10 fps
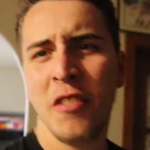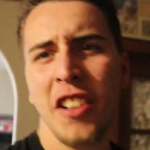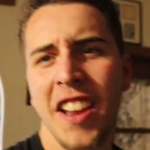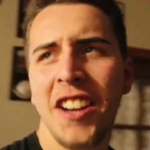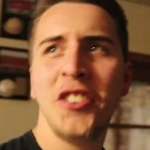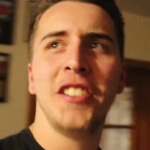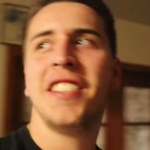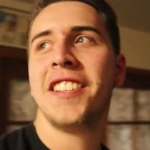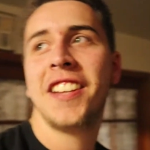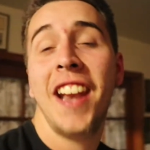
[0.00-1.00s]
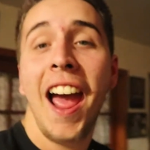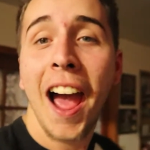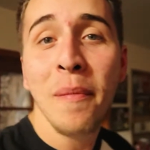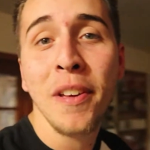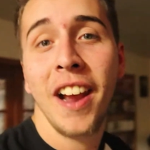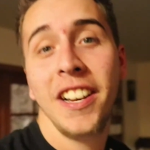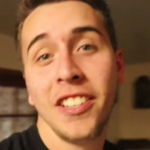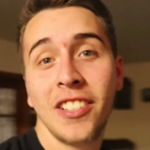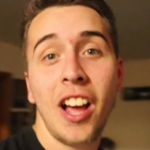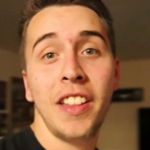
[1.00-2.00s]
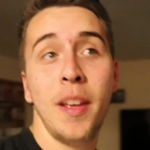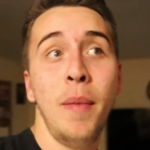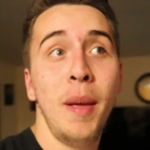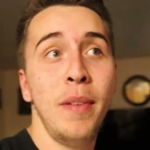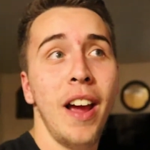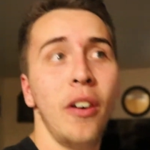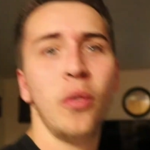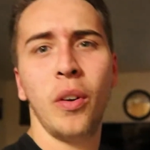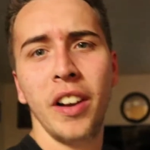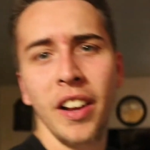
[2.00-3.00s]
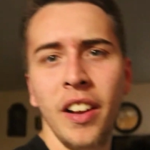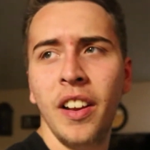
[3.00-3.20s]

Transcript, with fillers: really interesting is going to happen. I just thought that maybe I would want to...